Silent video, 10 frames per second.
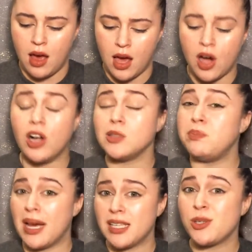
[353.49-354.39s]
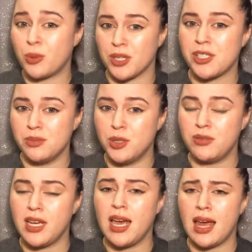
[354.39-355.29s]
called Best Worst
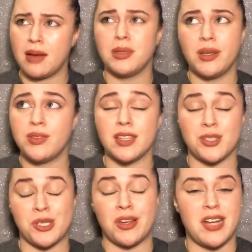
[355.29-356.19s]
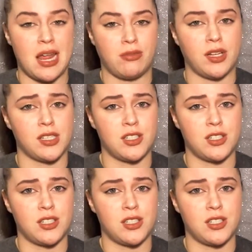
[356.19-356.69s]
Movie, and I believe that this is on Netflix,